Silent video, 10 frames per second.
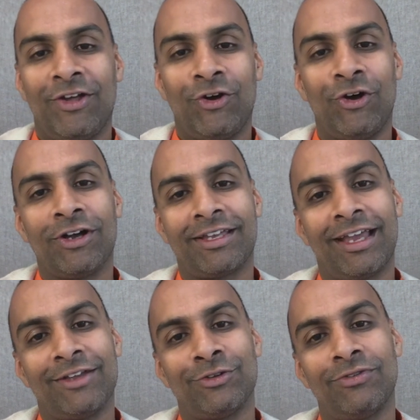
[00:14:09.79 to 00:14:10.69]

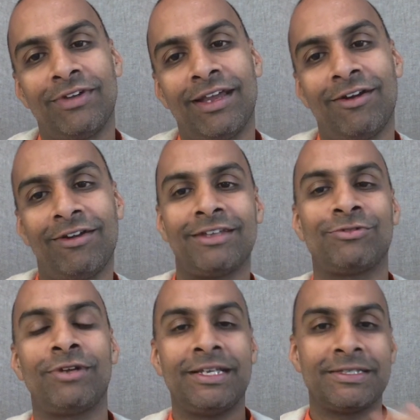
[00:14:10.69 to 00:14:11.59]
Okay, so various
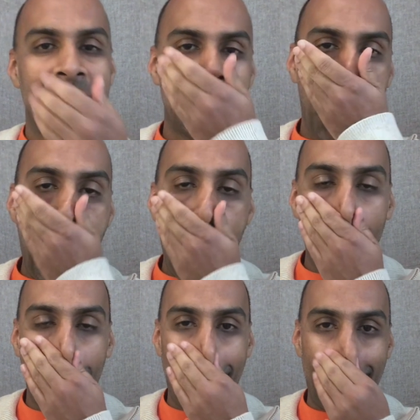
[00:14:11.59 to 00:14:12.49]
reasons
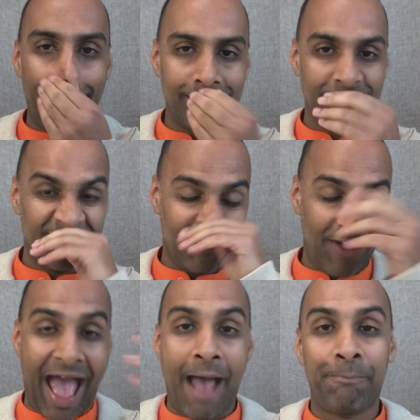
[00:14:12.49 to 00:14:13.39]
why. It's
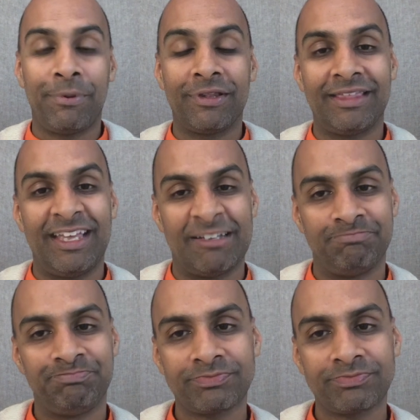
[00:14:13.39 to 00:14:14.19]
called apathy.